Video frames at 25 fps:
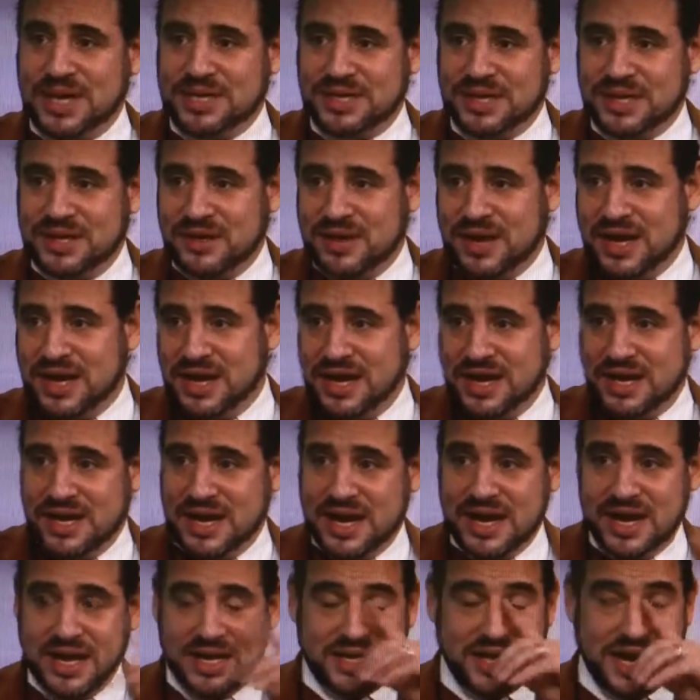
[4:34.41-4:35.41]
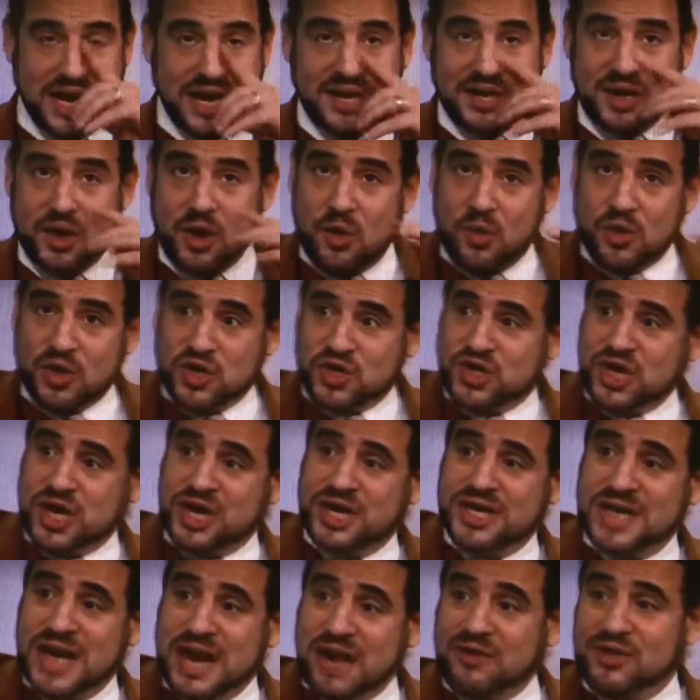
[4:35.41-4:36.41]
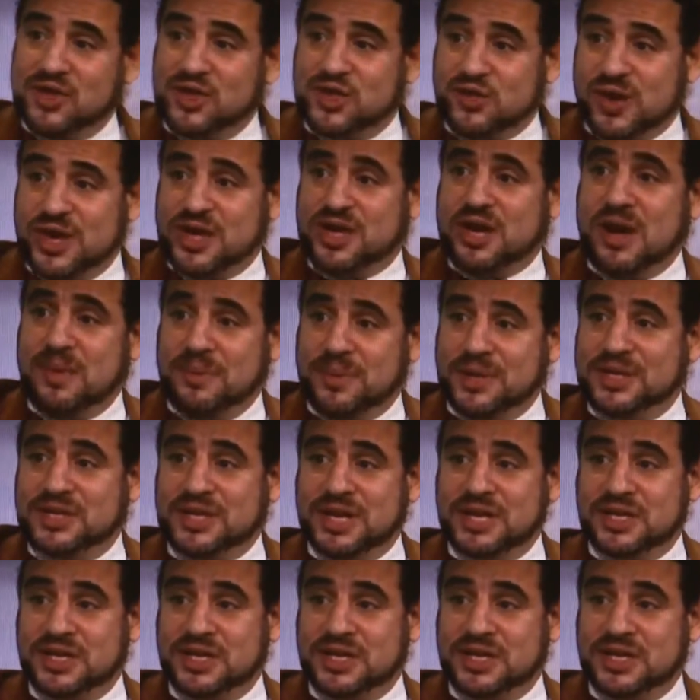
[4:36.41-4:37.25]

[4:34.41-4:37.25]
plans, and then hey, no, we're shutting down these great companies.